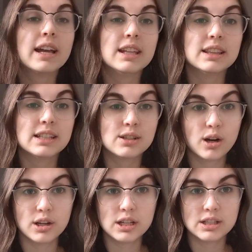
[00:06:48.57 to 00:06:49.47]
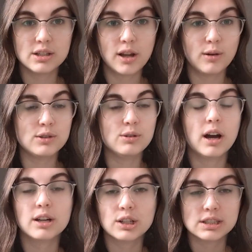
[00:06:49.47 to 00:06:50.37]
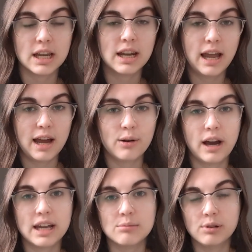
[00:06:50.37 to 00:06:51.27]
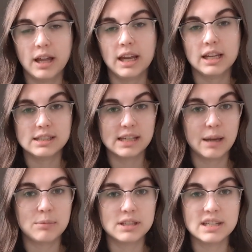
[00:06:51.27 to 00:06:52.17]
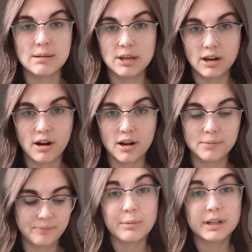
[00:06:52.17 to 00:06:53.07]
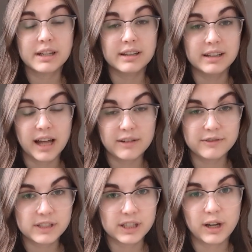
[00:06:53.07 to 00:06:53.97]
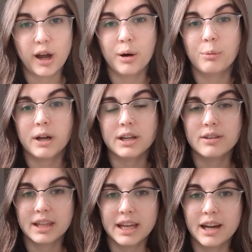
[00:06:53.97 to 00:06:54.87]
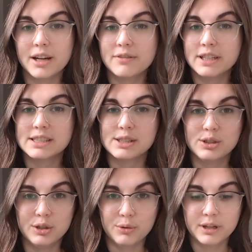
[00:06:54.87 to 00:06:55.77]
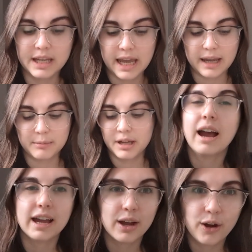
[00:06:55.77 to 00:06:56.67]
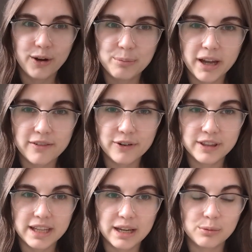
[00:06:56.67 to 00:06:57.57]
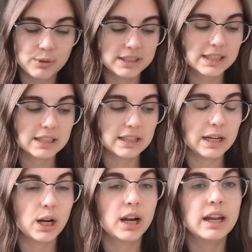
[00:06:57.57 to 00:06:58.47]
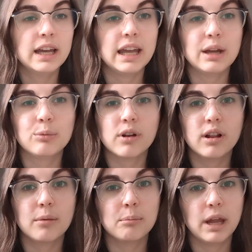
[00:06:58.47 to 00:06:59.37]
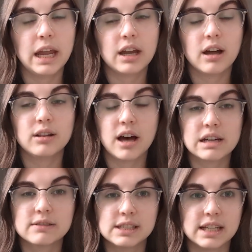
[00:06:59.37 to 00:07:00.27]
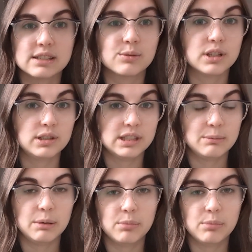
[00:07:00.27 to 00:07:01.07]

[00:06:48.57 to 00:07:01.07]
I think that's all you need to know to understand how I am playing Escape the TBR. I would love to know what you think of this new game. I hope everything was clear. It will make a lot of sense when you see me